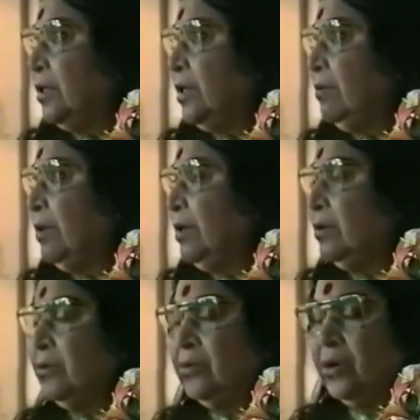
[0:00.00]
Even
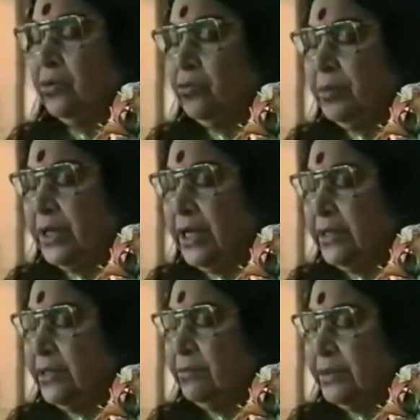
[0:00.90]
not to be
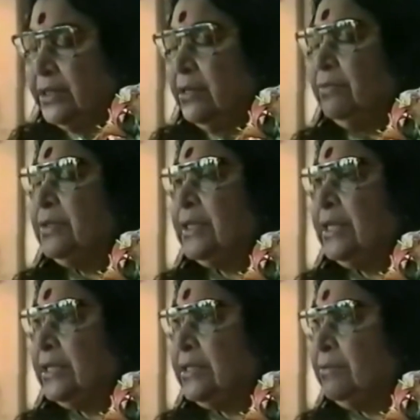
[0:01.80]
collective itself is a
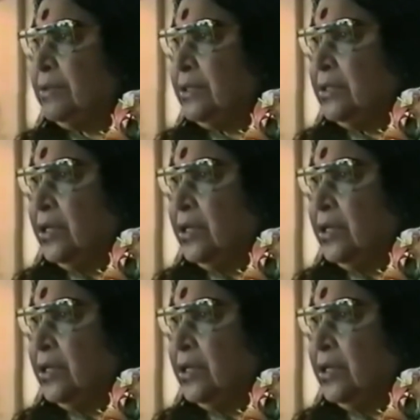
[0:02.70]
negativity.